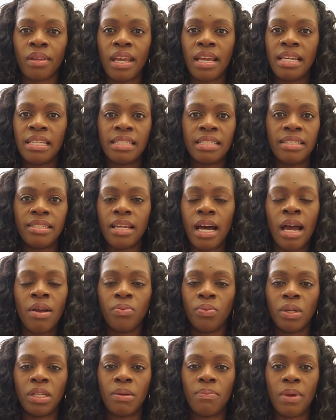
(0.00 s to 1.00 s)
it's
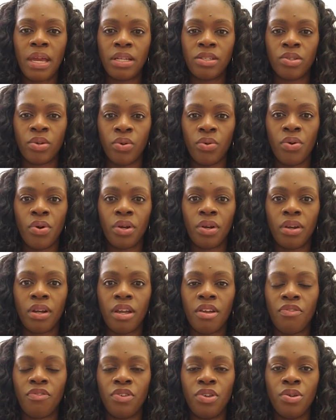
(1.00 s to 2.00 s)
not really made to order.
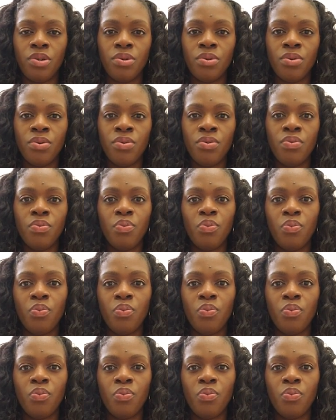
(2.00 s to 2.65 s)
If you